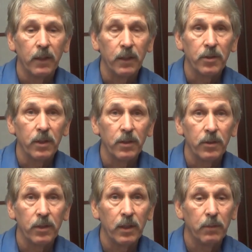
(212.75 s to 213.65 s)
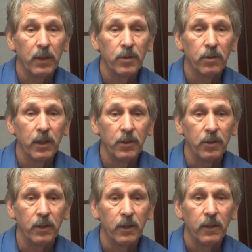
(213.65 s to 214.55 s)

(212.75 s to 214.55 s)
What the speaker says: SDC administration.